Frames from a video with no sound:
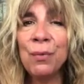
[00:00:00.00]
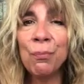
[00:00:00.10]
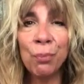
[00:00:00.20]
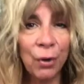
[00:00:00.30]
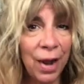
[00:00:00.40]

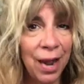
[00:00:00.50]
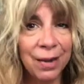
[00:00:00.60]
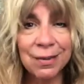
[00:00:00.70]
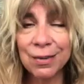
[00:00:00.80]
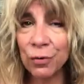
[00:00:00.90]

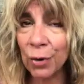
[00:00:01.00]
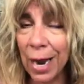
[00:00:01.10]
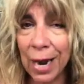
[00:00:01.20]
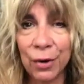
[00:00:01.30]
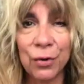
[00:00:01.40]
breads,
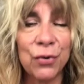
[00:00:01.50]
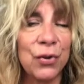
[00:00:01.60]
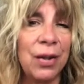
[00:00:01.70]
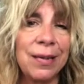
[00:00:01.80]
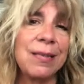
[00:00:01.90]
crackers,
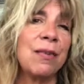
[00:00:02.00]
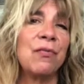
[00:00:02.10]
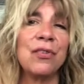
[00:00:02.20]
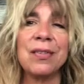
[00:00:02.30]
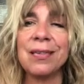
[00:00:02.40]
all that stuff.
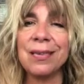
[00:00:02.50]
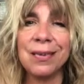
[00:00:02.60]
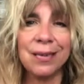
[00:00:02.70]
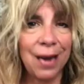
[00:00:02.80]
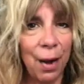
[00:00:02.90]
Just
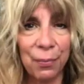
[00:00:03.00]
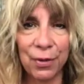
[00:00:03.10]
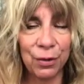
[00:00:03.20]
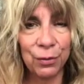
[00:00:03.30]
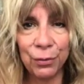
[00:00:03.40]
stop the
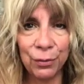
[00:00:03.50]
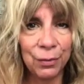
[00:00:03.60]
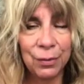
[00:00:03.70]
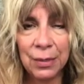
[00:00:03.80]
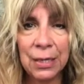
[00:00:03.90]

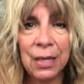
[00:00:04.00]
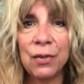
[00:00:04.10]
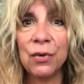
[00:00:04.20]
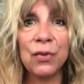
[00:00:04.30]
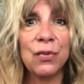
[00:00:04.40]
gluten.
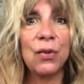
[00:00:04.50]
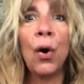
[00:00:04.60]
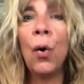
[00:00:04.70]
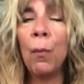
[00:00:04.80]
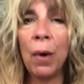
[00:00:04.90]
There's
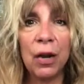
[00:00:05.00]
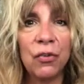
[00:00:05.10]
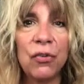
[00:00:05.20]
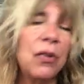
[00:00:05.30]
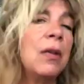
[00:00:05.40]
so
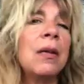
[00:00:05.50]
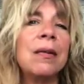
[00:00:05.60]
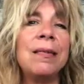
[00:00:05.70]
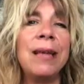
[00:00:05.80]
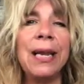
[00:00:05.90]
much
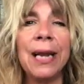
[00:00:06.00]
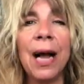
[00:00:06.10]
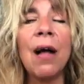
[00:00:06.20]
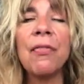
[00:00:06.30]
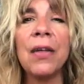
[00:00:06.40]
data
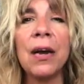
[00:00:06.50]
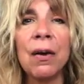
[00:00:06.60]
out there